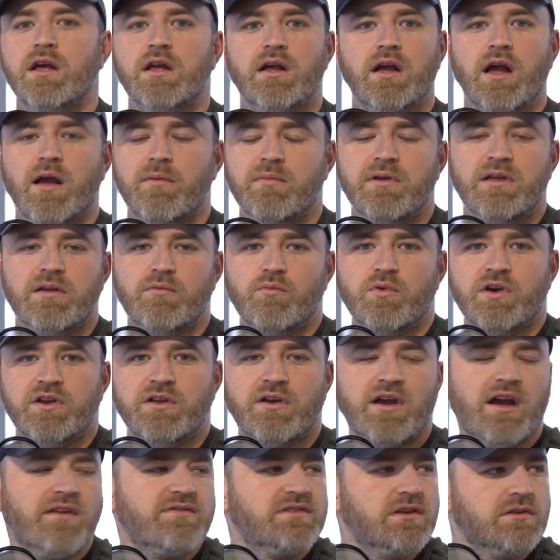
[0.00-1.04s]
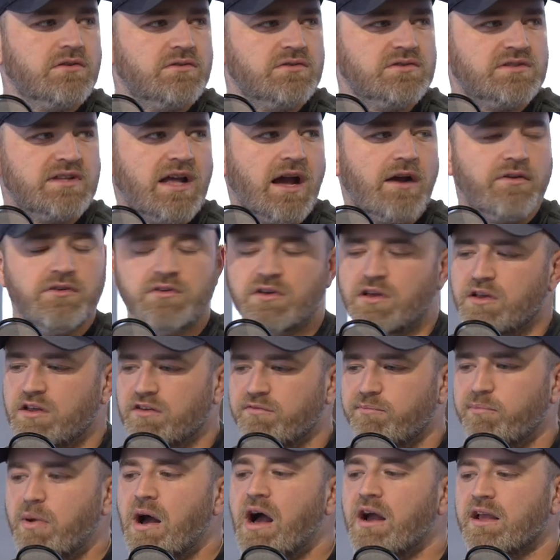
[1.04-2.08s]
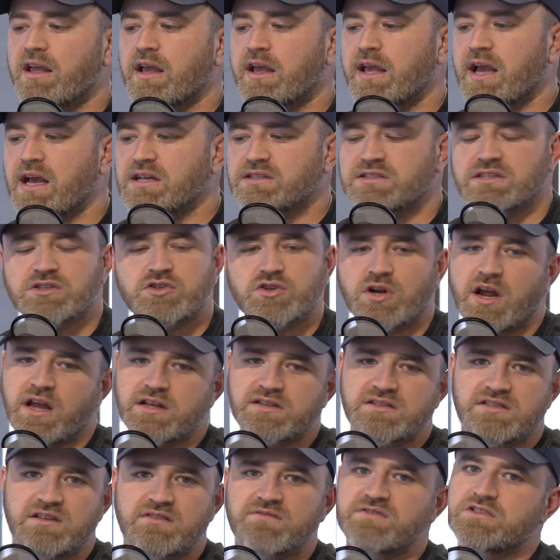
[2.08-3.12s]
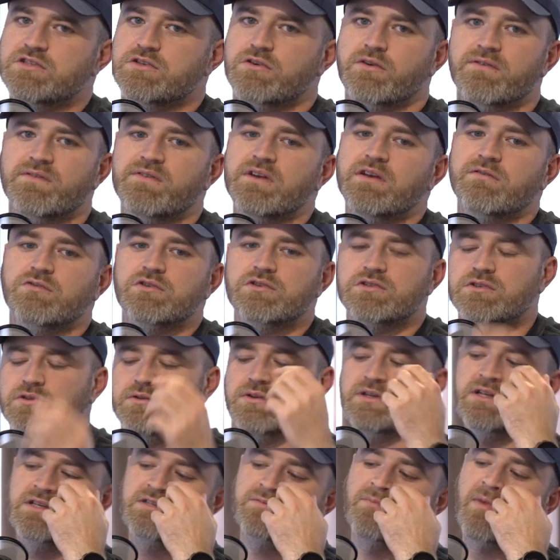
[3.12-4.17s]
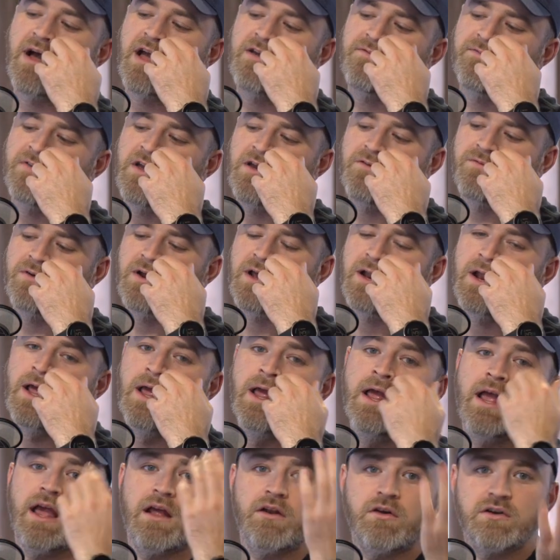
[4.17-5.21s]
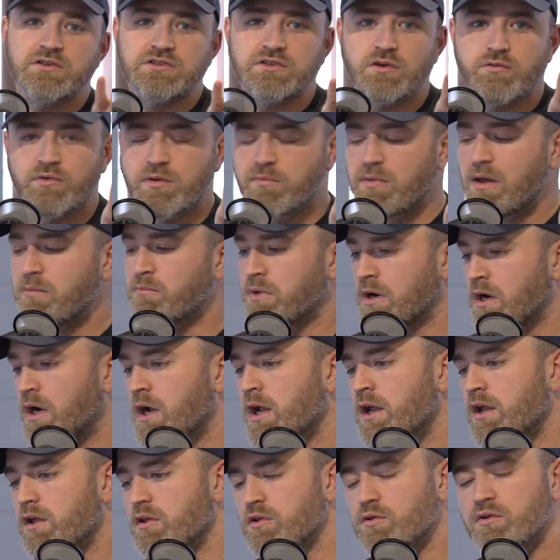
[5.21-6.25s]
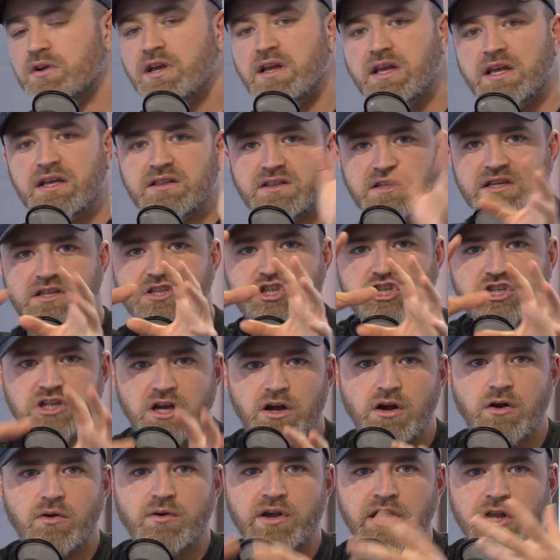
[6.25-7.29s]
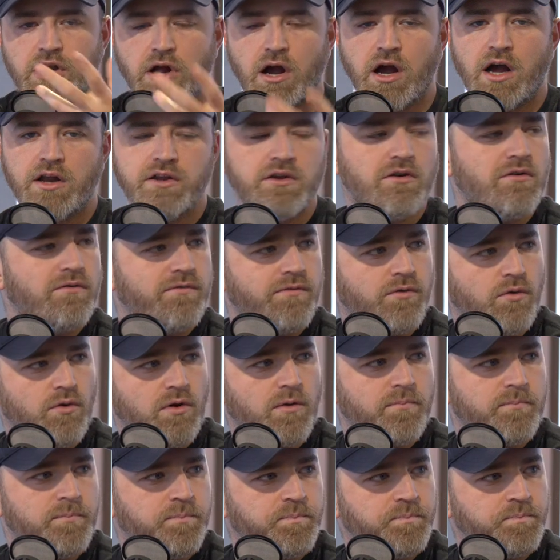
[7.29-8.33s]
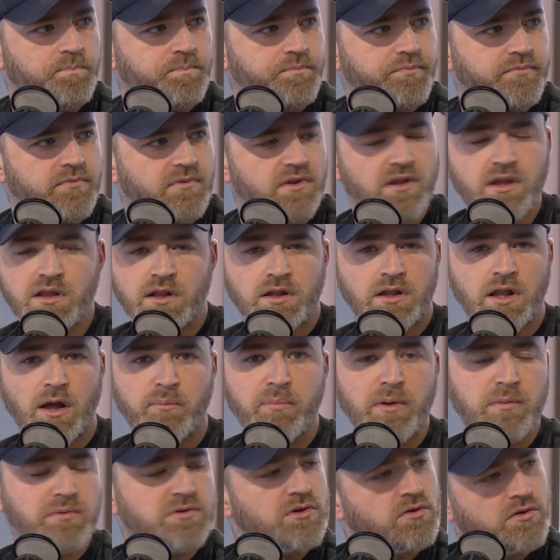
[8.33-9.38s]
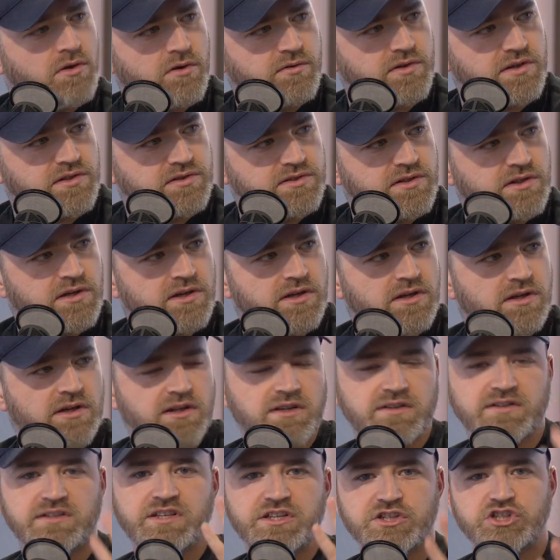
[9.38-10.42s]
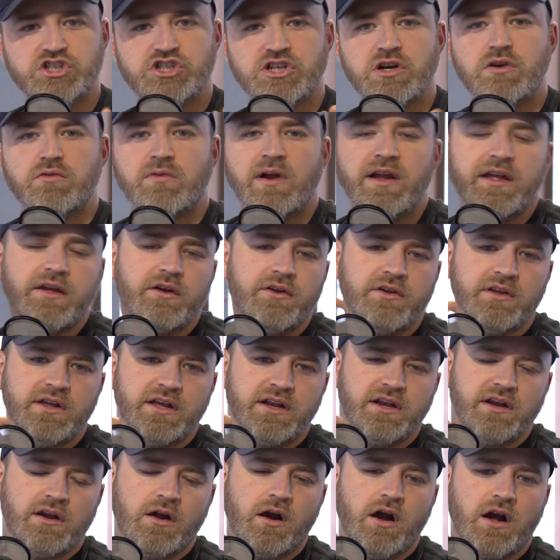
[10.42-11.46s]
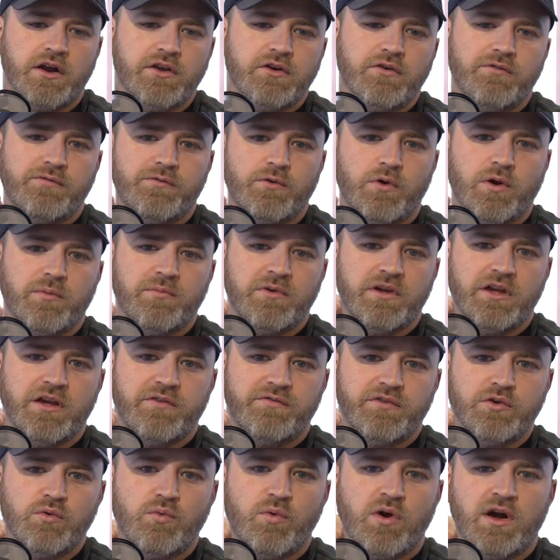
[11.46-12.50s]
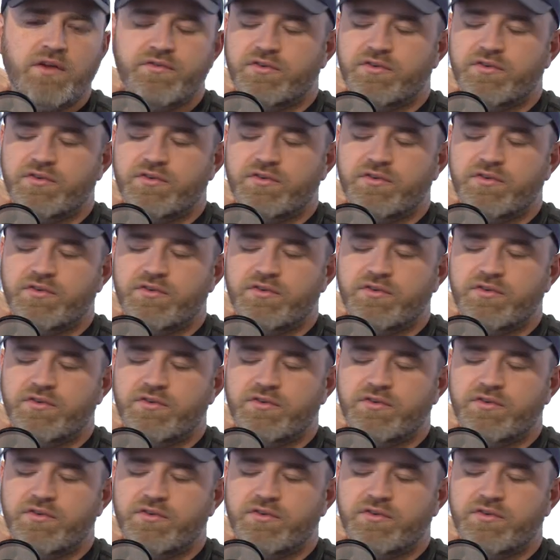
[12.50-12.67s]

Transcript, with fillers: I mean, what do you have to lose now? You can give Pocket Casts a try and see if it's your favorite too. It is my favorite. And also remember, you can get this show in audio form. A lot of people don't know this. Mm-hmm. This show right here, you can get it in audio form if you want